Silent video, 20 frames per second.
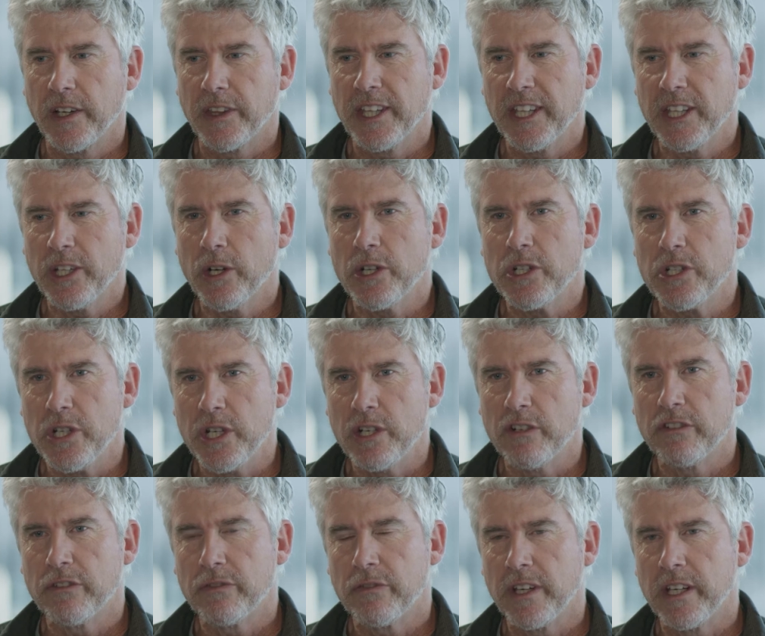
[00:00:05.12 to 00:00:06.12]
I think the
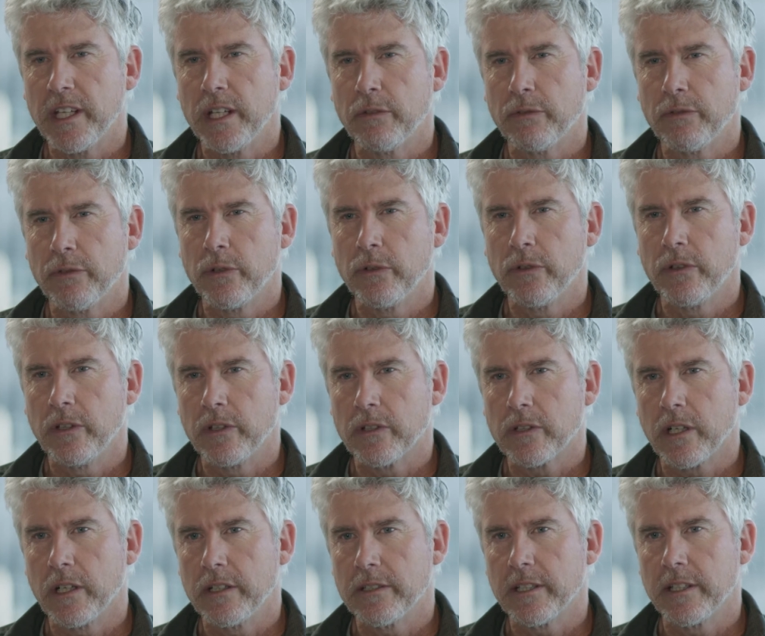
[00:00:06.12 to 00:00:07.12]
idea of eating food that's
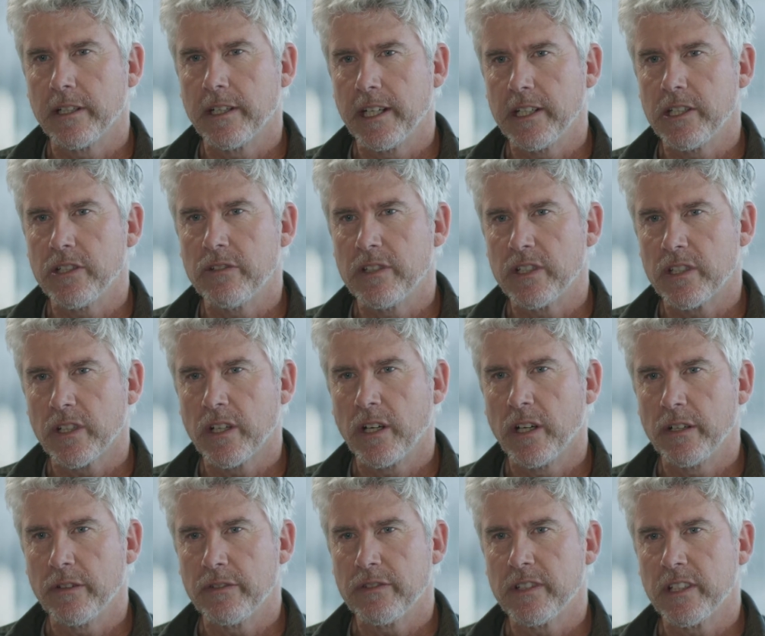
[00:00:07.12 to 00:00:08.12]
closer to nature is
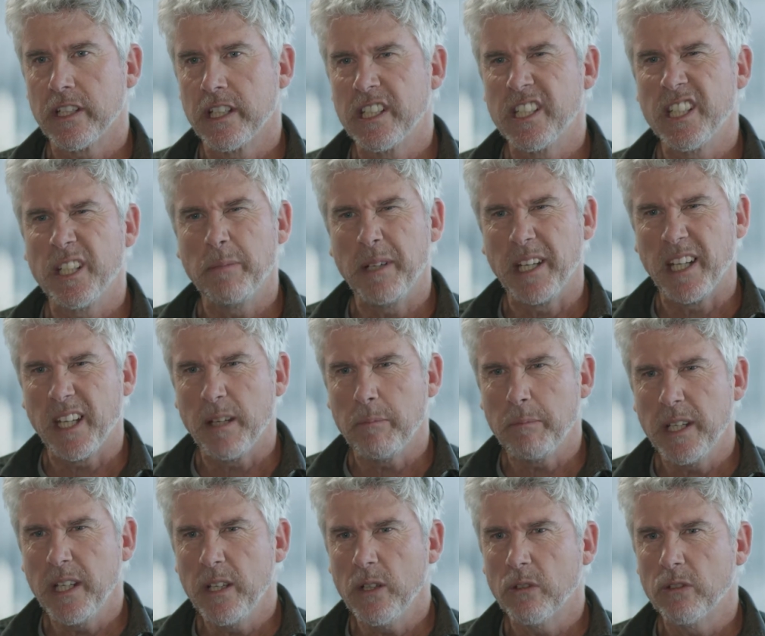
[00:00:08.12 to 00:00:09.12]
kind of considered a bit
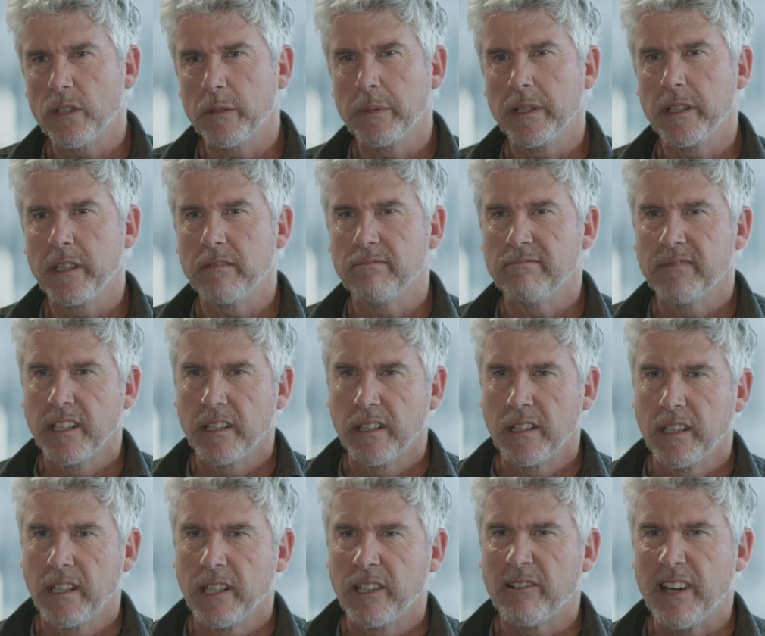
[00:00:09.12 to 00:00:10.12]
hippie or a bit
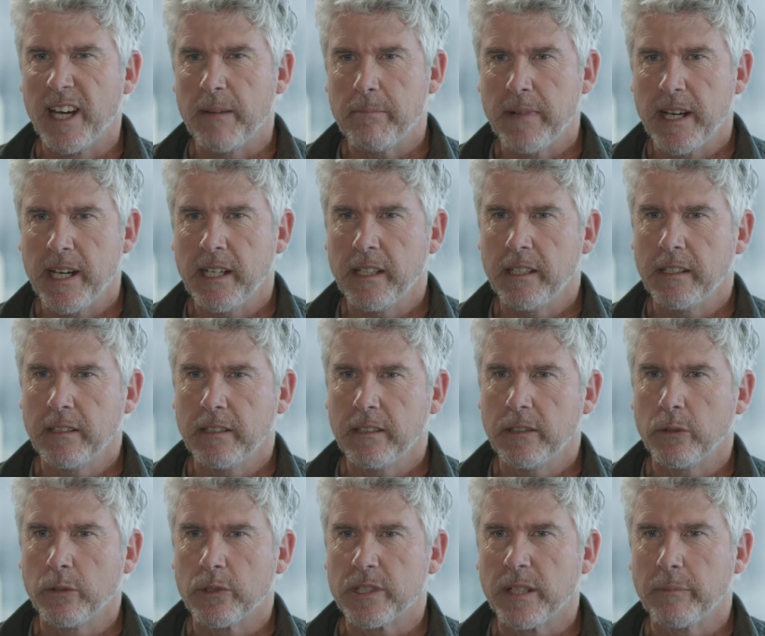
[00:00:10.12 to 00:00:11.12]
grandma
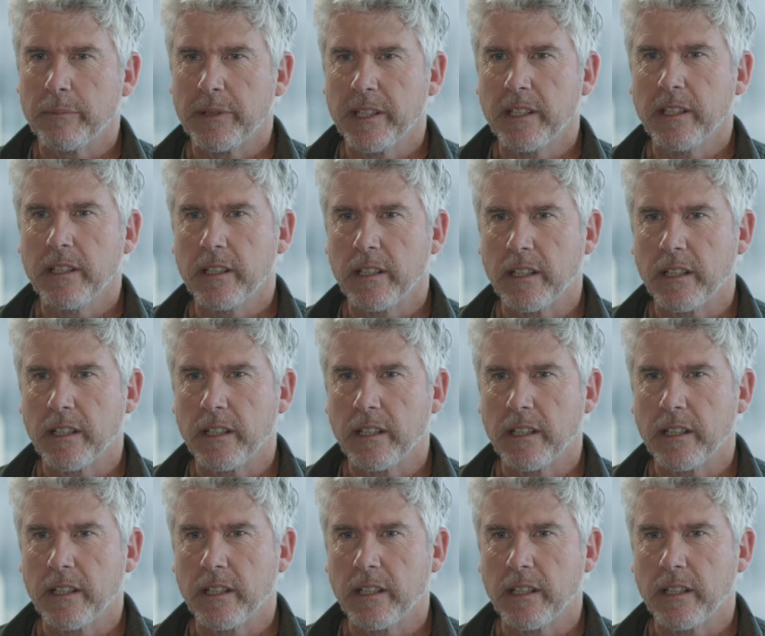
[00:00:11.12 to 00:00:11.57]
or something.